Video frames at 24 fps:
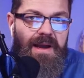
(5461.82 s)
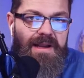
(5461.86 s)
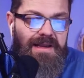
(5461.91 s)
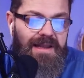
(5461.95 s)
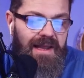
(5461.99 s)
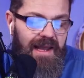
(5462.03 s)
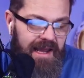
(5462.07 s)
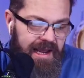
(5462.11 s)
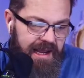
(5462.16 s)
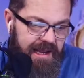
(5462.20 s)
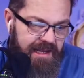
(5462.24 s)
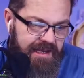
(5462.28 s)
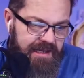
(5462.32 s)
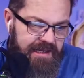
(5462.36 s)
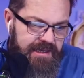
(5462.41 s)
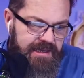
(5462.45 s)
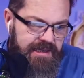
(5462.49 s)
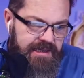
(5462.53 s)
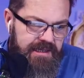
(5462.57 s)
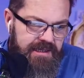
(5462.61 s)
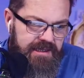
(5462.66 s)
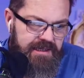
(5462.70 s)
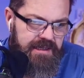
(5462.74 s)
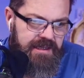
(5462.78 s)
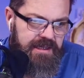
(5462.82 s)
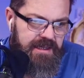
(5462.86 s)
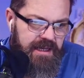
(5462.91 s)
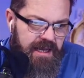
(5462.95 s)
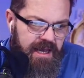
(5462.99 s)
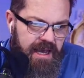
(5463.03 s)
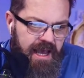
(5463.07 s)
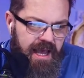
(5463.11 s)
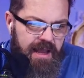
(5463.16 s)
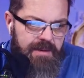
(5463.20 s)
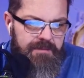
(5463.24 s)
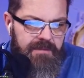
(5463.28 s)
throughout my day,
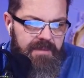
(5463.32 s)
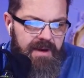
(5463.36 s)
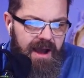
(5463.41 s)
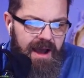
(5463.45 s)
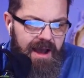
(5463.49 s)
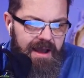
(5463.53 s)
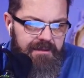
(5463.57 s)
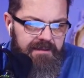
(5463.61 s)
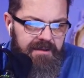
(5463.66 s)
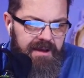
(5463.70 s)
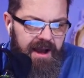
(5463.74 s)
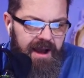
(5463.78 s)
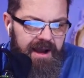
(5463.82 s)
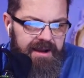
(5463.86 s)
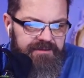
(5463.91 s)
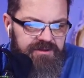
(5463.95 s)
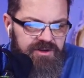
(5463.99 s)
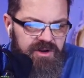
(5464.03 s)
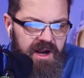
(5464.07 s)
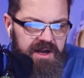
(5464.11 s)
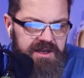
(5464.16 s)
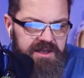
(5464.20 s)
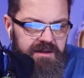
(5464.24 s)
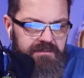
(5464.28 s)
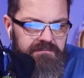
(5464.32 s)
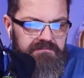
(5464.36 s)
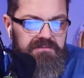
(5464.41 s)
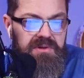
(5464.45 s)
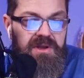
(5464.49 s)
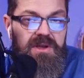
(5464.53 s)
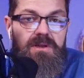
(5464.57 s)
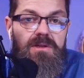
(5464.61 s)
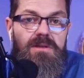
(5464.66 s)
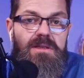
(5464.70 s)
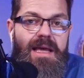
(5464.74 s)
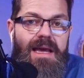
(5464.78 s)
and I try to
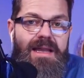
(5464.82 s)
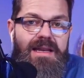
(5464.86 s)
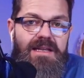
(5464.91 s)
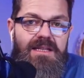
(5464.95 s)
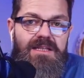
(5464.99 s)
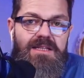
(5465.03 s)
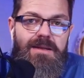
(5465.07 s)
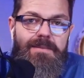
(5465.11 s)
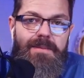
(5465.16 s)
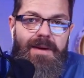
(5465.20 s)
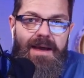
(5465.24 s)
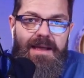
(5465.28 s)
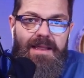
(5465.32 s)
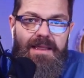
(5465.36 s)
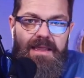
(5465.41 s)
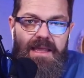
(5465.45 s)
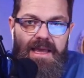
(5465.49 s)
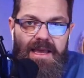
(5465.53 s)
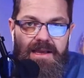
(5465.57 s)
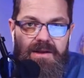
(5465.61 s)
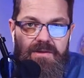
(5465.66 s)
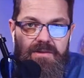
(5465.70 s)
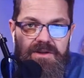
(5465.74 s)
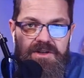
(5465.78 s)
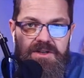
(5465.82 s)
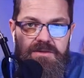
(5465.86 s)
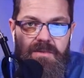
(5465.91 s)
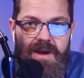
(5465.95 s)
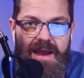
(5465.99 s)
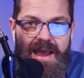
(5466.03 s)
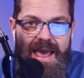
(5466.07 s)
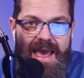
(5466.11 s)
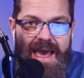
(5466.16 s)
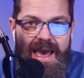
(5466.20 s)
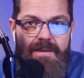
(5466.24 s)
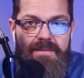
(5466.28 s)
build that into my language,
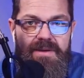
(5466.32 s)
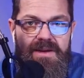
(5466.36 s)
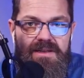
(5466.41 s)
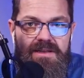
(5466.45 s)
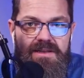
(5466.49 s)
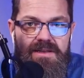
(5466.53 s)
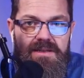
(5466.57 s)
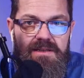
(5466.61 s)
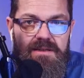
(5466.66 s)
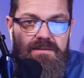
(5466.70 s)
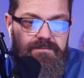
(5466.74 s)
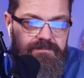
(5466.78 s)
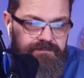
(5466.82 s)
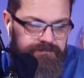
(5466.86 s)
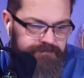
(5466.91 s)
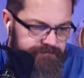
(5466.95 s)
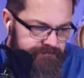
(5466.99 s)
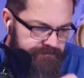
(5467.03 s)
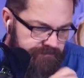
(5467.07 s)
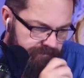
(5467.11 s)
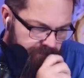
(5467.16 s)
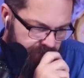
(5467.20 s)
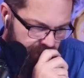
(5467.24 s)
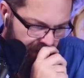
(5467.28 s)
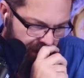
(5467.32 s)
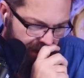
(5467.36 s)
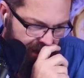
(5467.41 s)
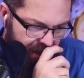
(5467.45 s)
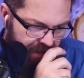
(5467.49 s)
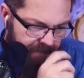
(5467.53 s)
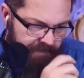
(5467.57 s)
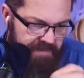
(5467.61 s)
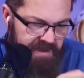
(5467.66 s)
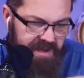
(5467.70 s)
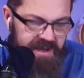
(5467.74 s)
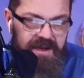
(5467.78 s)
my habits.
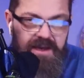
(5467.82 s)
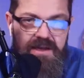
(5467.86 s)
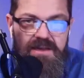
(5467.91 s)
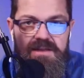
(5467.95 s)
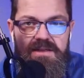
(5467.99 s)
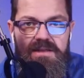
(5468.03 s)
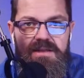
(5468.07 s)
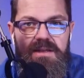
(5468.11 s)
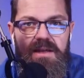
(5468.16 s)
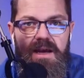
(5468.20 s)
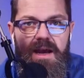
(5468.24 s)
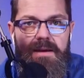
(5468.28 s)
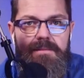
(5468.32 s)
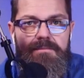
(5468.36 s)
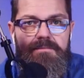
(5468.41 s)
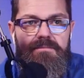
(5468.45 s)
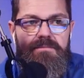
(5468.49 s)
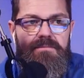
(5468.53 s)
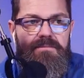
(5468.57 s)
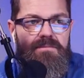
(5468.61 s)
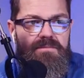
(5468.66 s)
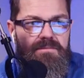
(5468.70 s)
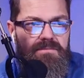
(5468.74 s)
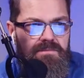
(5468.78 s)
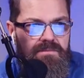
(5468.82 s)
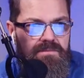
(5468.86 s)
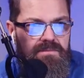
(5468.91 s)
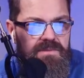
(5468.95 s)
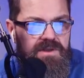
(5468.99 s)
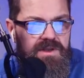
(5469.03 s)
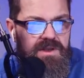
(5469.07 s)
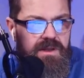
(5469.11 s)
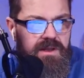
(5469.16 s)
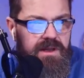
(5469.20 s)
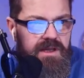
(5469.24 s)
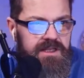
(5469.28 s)
Because
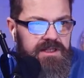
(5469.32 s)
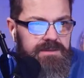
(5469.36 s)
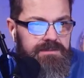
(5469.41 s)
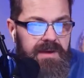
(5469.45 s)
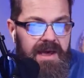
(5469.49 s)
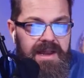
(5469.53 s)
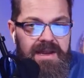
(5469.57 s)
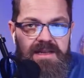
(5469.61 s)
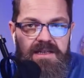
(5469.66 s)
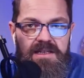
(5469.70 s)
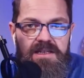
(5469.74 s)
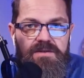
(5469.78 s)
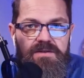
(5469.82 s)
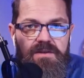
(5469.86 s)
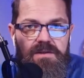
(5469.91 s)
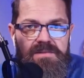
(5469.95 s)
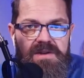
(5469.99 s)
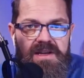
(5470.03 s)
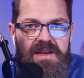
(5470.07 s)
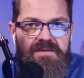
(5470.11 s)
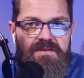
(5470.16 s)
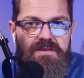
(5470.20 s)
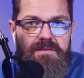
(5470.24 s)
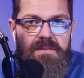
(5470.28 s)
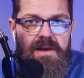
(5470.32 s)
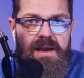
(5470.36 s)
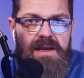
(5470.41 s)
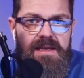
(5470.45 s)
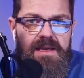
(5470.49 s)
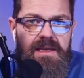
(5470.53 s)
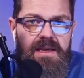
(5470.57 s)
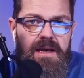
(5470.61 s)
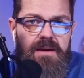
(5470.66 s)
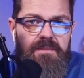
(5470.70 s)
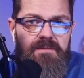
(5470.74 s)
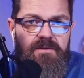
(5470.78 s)
it's penance for me for
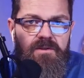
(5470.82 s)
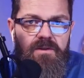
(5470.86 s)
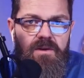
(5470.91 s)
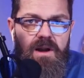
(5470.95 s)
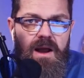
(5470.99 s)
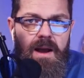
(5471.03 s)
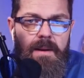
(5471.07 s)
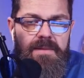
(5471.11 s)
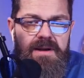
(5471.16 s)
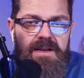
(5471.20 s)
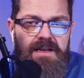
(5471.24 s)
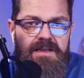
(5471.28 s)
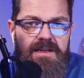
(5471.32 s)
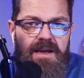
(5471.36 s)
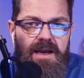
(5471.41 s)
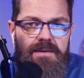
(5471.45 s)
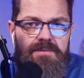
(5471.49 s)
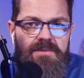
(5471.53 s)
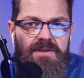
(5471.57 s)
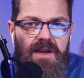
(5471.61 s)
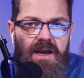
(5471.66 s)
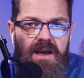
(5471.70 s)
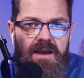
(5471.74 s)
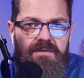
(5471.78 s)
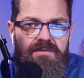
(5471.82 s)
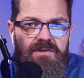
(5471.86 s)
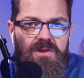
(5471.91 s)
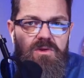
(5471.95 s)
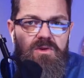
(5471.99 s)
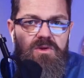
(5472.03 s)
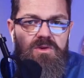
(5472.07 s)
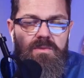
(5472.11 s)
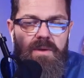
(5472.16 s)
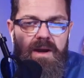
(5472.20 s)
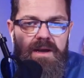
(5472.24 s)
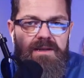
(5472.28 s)
making up for how many times I have
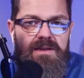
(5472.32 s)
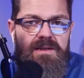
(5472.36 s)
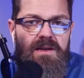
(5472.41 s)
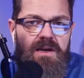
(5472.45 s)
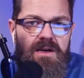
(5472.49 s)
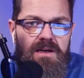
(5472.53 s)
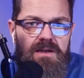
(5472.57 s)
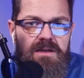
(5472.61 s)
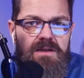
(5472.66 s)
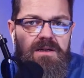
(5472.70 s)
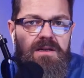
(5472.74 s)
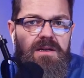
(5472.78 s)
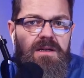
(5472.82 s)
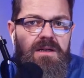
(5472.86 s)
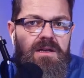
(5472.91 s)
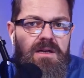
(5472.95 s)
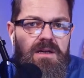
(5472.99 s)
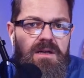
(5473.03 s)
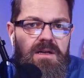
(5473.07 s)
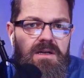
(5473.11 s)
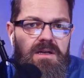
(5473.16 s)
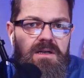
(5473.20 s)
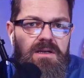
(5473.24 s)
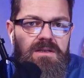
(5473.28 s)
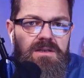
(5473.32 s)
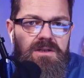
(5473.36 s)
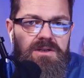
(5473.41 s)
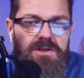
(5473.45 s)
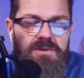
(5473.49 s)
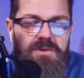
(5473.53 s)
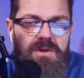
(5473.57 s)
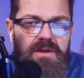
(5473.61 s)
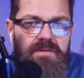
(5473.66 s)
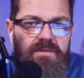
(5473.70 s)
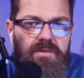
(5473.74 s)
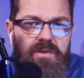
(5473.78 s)
used my tongue
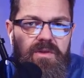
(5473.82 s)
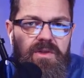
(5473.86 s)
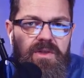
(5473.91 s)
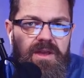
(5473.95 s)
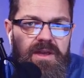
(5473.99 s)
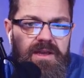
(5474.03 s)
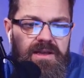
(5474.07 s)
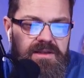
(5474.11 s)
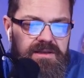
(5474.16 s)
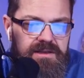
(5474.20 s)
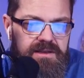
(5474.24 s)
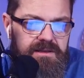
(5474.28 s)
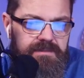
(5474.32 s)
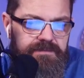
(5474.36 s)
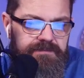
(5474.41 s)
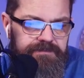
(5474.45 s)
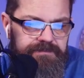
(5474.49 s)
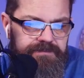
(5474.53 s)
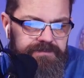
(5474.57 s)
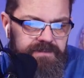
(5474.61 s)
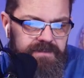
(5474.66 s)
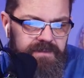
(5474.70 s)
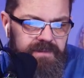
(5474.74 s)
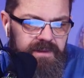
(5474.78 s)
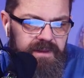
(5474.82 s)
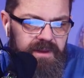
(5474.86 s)
to do evil things.